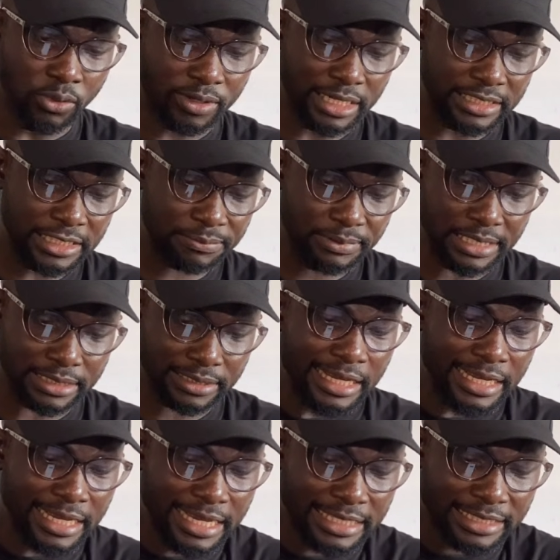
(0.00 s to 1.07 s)
Look at this place.
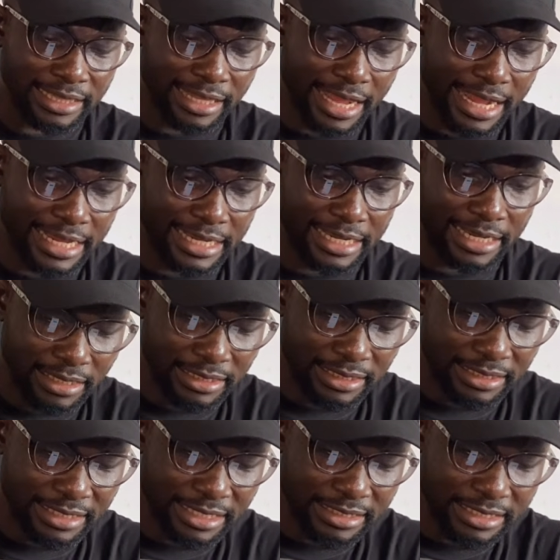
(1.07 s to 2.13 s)
It's like
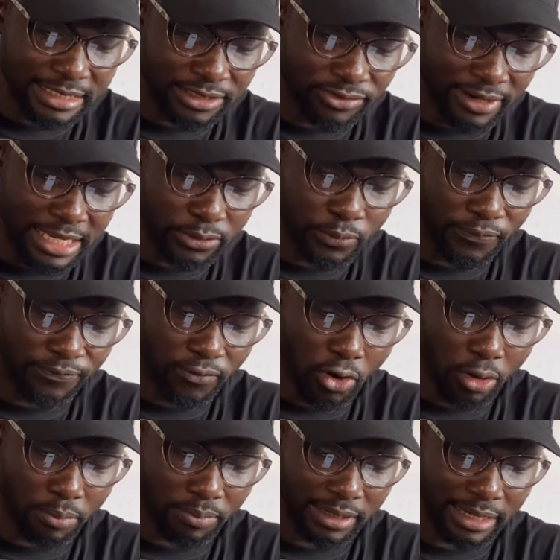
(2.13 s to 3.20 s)
this is trying to
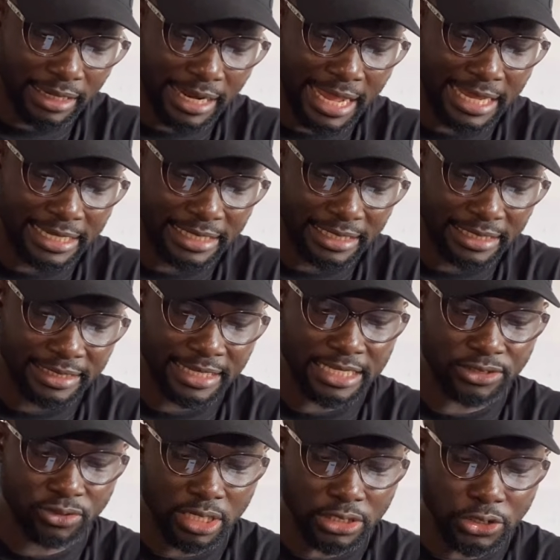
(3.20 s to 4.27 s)
form like
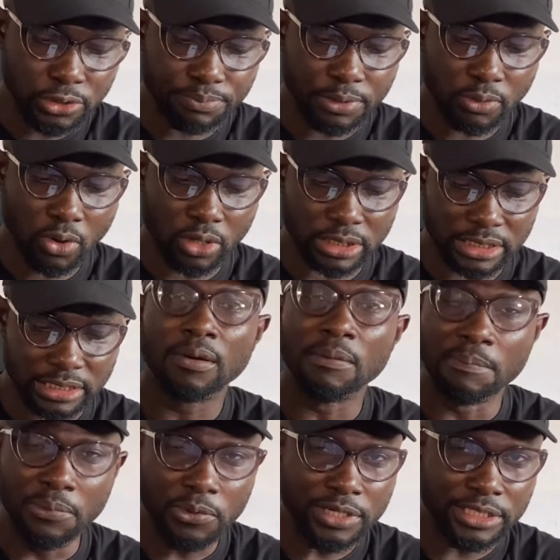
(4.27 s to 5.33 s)
there's going to be what?
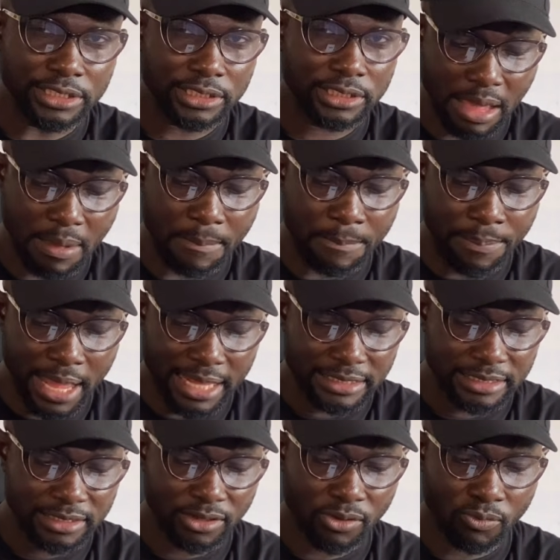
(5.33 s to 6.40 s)
Bullish.
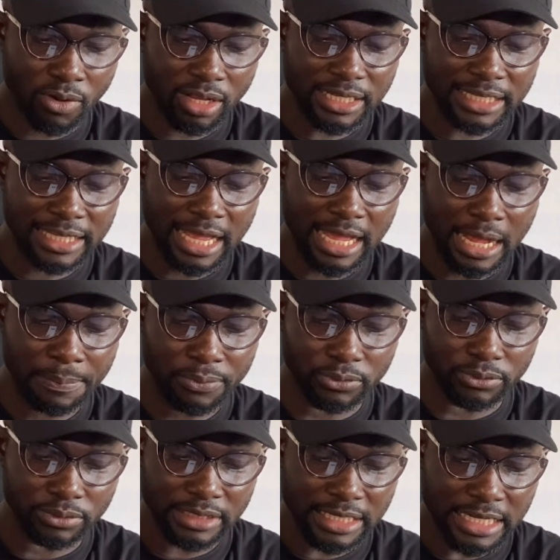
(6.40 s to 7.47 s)
But what later happened?